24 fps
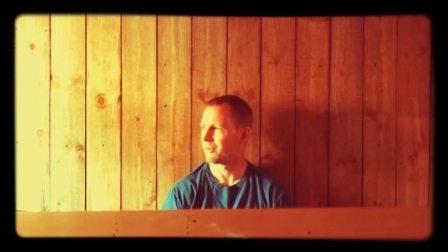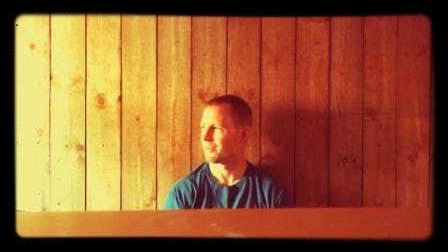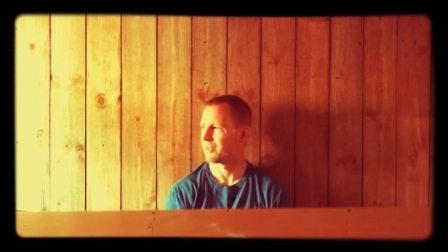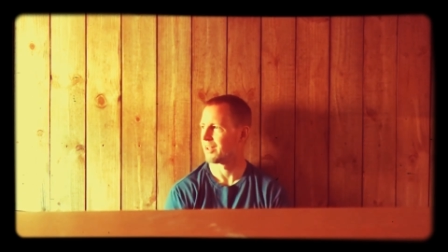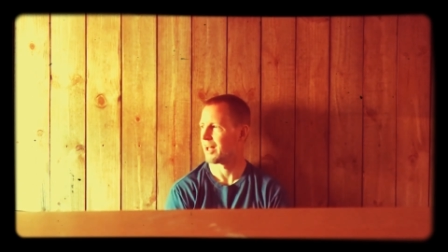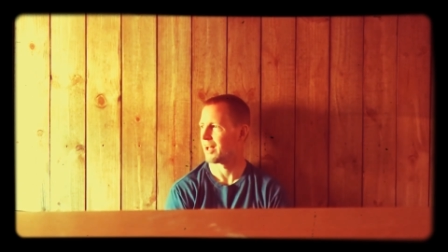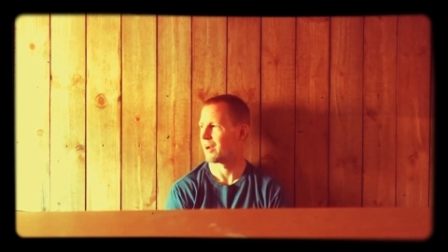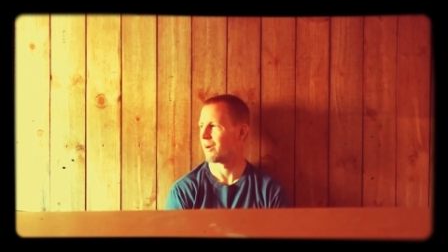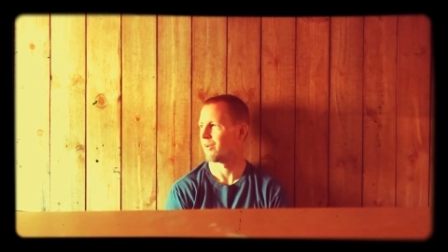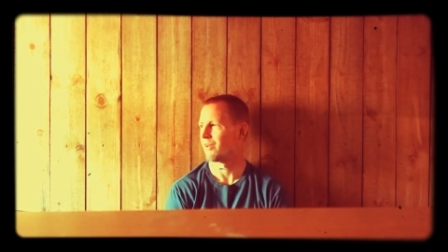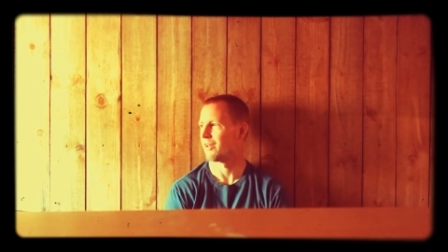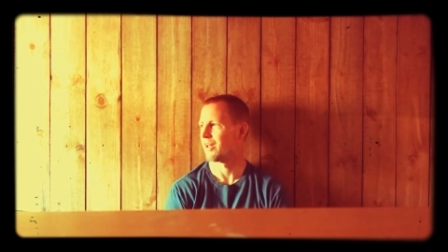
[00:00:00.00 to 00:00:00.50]

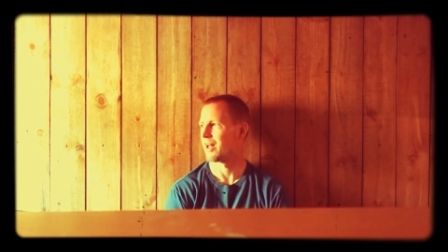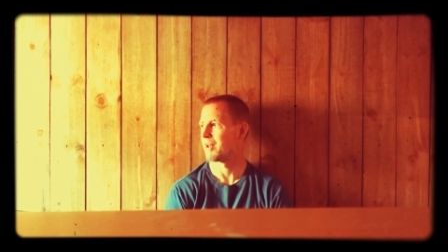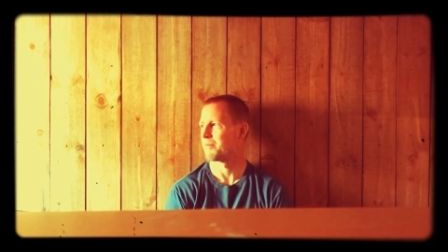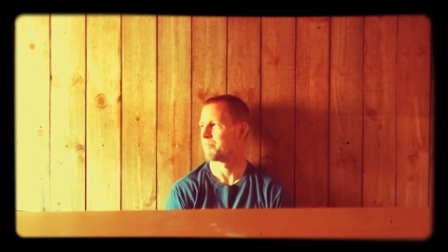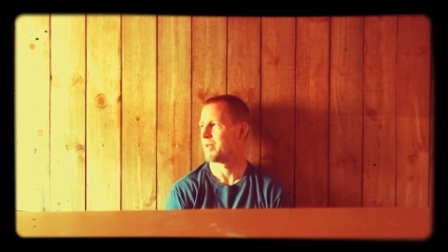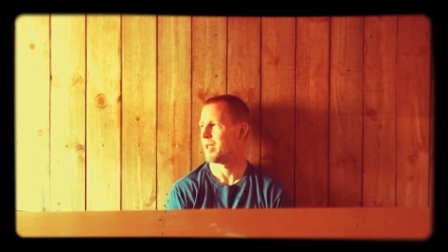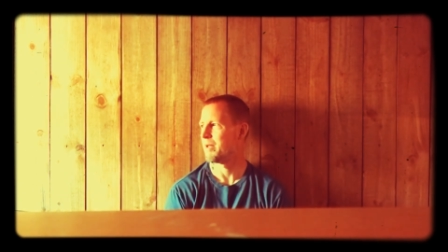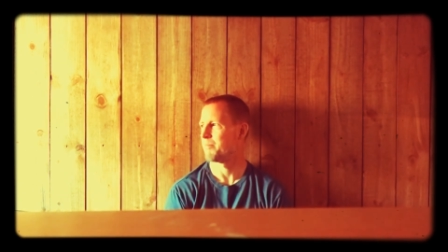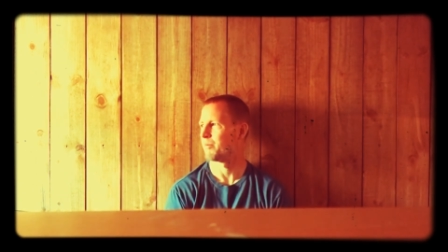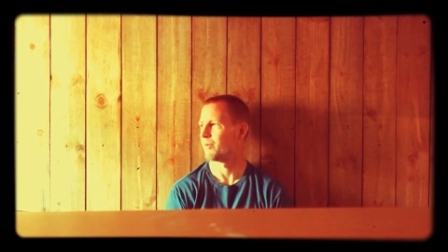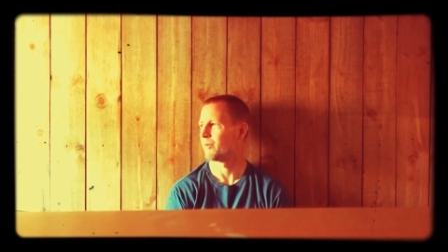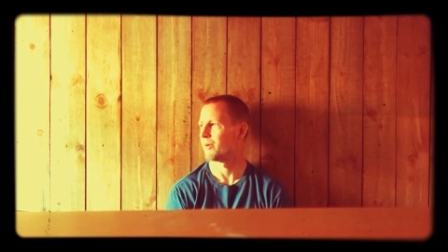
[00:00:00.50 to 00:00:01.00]
not a whole lot of
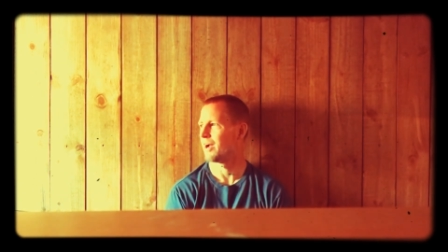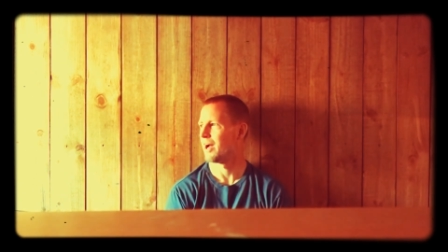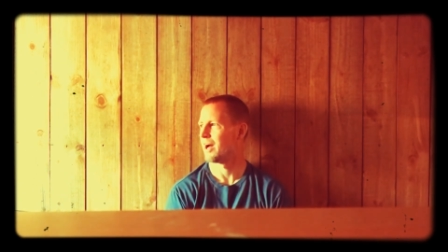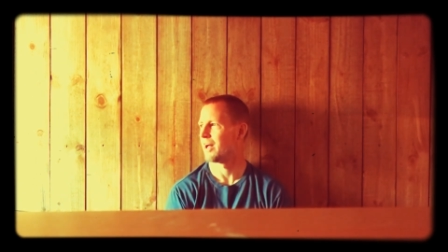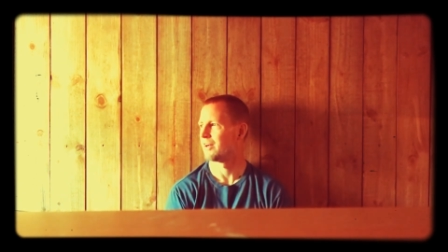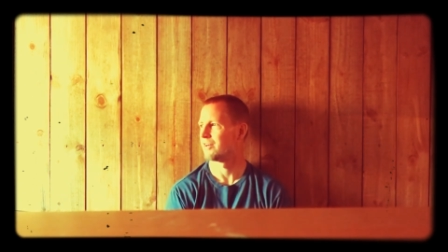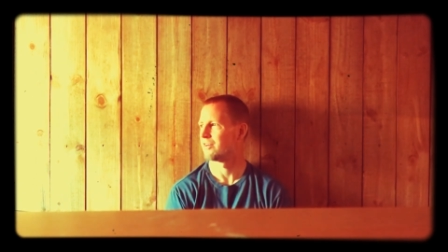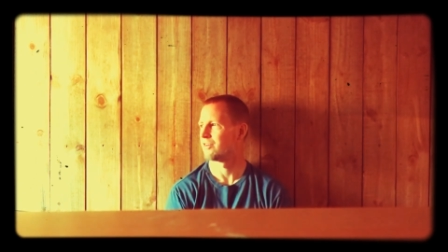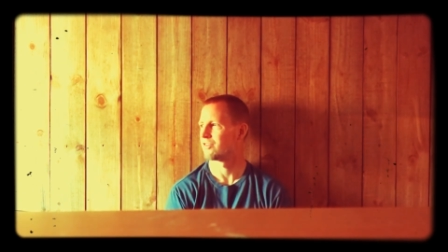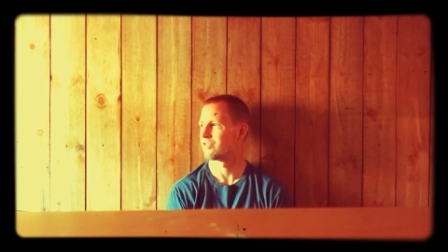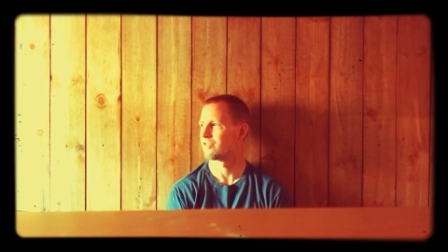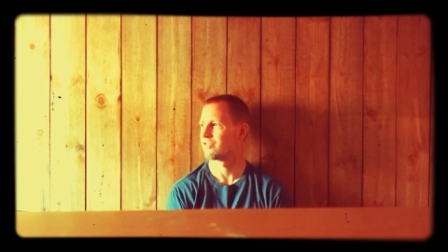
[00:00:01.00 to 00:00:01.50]
people around,
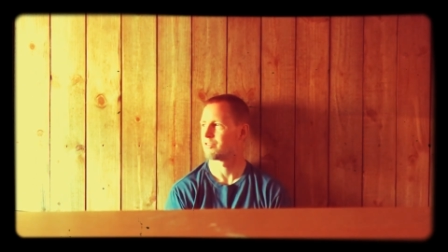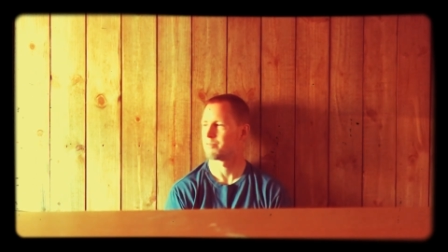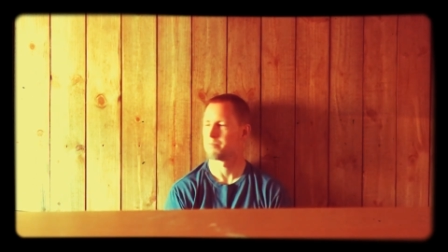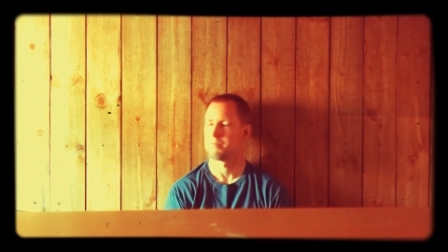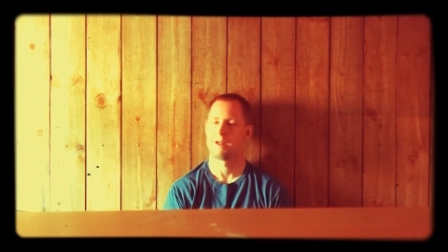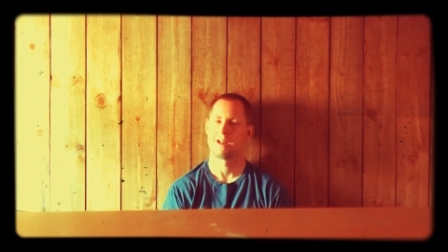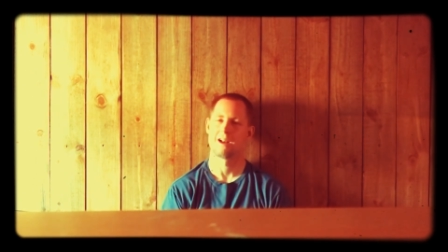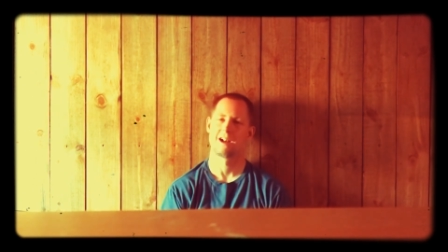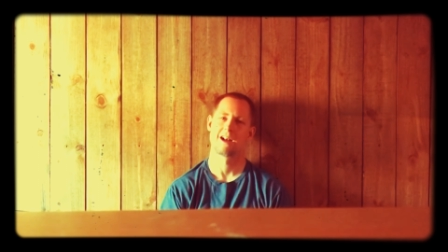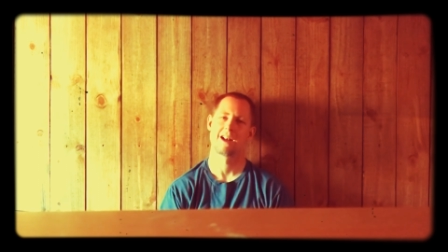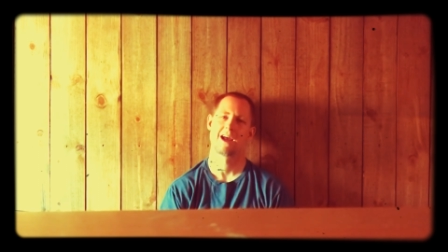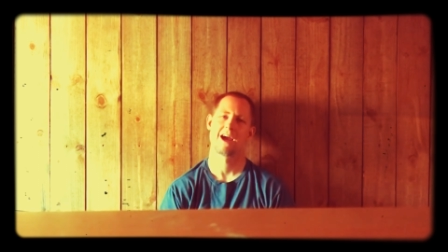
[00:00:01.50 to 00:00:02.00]
and just
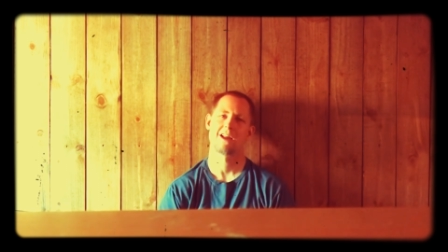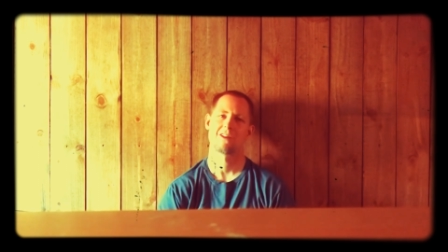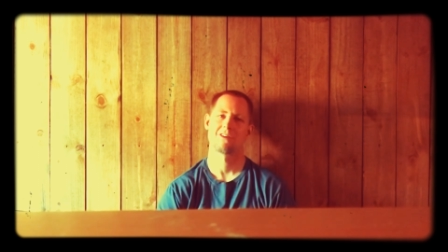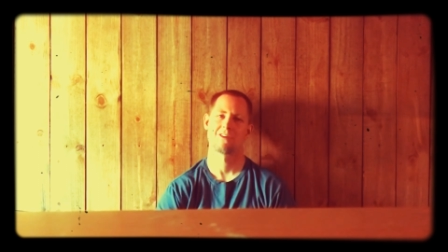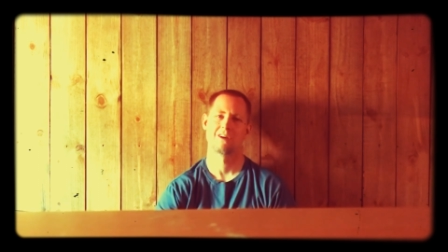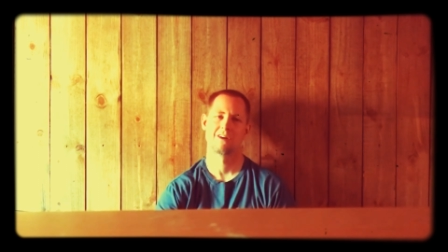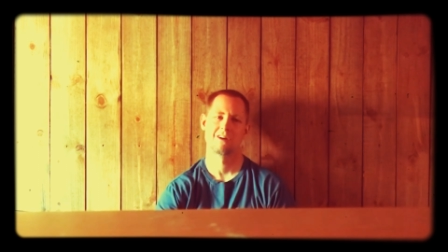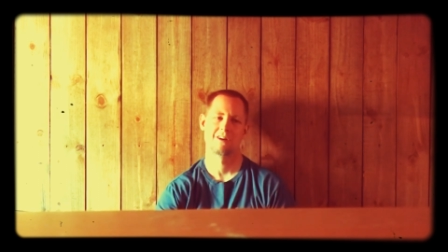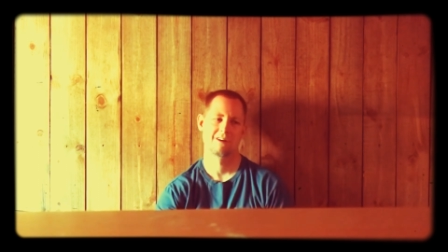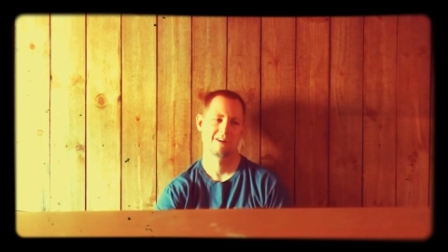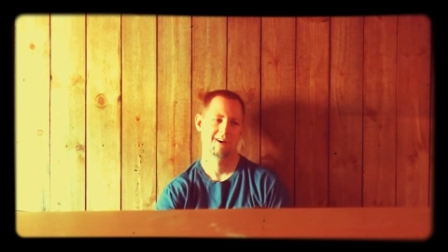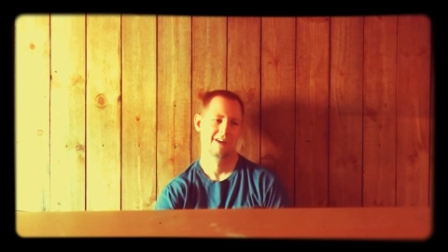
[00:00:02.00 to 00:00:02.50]
spend the night
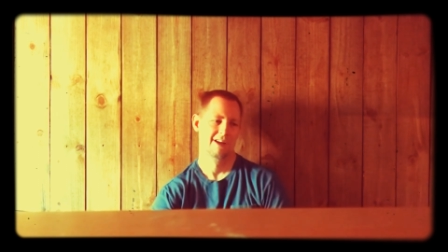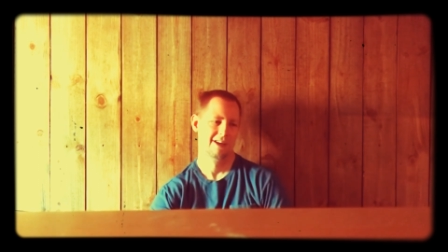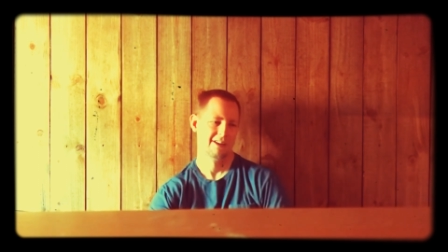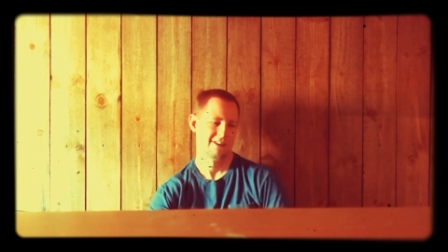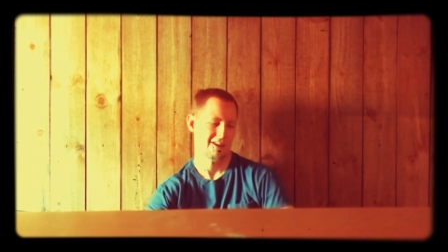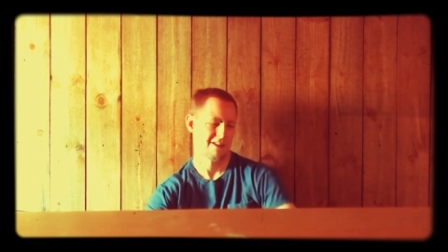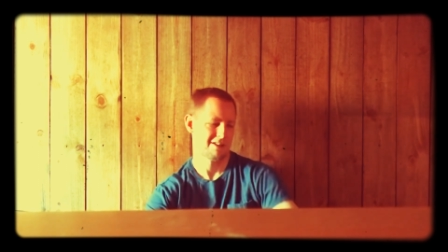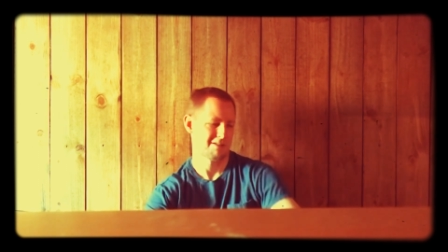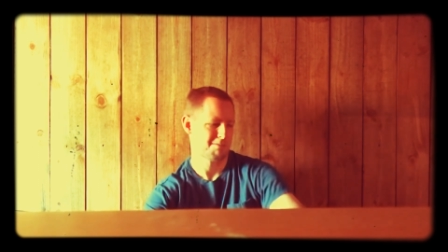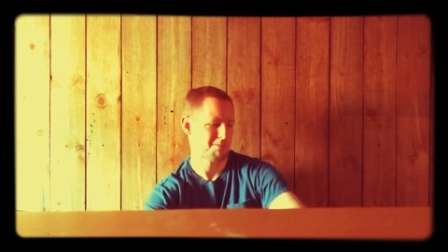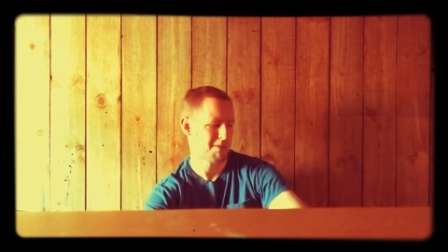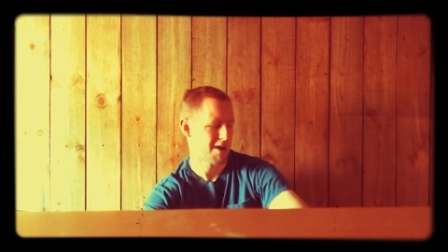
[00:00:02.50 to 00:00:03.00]
there. It
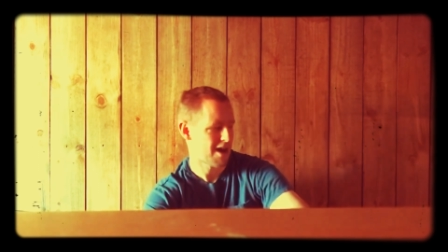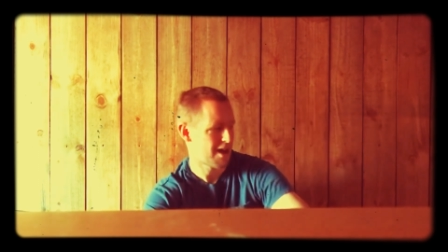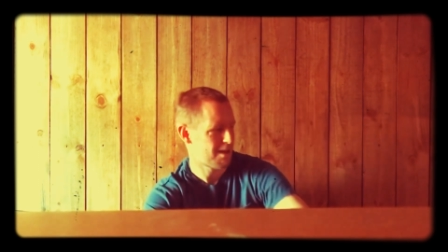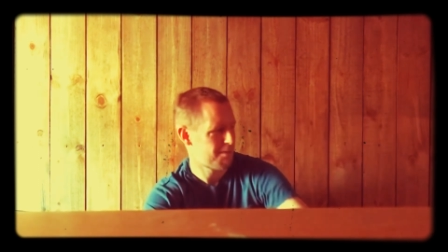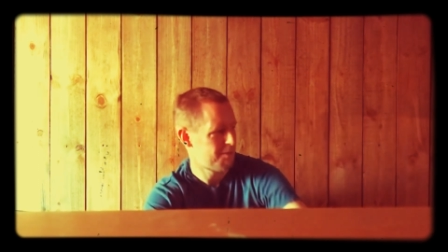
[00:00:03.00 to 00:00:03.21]
doesn't bother me